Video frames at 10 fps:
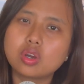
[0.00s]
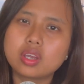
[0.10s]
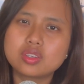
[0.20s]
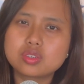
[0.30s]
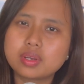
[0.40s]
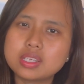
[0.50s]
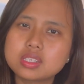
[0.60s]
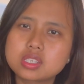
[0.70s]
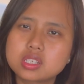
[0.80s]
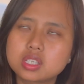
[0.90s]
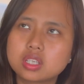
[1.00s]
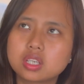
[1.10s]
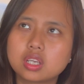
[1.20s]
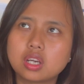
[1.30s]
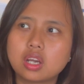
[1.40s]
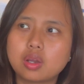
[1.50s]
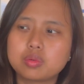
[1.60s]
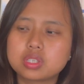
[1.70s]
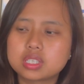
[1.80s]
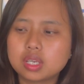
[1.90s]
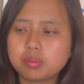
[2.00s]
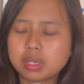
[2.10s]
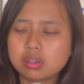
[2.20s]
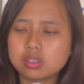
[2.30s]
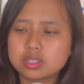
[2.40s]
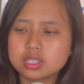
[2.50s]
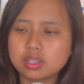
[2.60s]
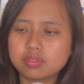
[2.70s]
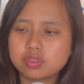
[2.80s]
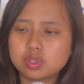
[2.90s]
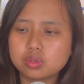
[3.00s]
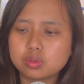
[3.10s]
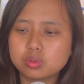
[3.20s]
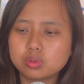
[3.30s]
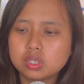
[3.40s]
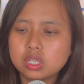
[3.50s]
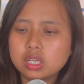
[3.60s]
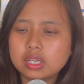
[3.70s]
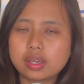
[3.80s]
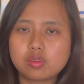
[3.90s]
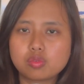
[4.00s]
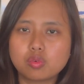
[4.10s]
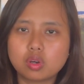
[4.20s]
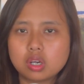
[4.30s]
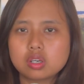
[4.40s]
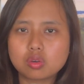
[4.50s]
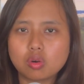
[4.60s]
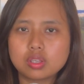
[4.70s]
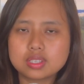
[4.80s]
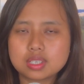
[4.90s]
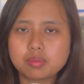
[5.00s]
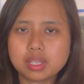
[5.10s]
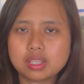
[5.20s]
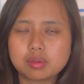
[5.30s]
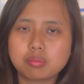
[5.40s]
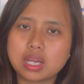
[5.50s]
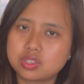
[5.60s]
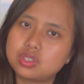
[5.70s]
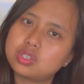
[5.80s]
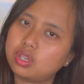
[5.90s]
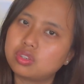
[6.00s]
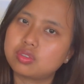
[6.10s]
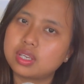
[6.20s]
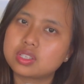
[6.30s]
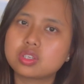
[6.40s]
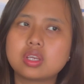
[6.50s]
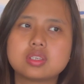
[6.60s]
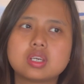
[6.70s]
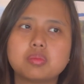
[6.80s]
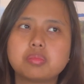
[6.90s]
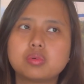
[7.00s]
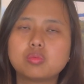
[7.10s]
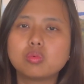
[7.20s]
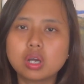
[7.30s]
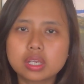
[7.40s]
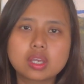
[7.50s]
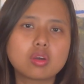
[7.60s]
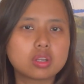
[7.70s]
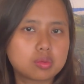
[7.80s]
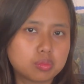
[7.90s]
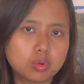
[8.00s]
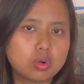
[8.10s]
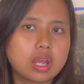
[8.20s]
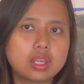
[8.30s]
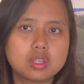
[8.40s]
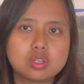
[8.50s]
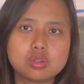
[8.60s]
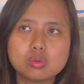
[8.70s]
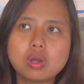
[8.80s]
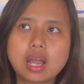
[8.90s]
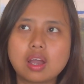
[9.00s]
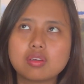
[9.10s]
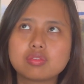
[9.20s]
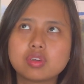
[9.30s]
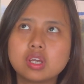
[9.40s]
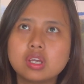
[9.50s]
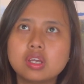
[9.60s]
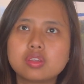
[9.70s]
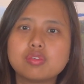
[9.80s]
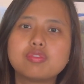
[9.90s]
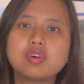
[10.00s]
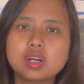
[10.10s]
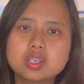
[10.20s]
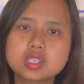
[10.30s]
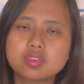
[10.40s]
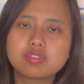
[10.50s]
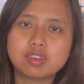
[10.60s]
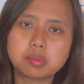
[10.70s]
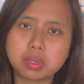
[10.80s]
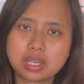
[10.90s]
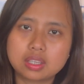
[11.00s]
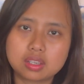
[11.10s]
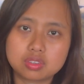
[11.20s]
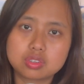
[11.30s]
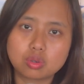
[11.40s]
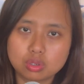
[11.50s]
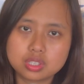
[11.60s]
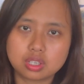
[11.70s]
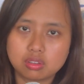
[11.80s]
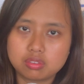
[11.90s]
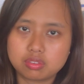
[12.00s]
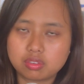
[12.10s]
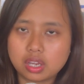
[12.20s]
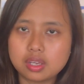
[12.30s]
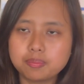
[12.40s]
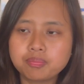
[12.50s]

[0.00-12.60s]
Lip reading: interest, I would say, because if you kind of work on something that matches your interest, you end up working on it more and you have the first feedback, that is yourself, right?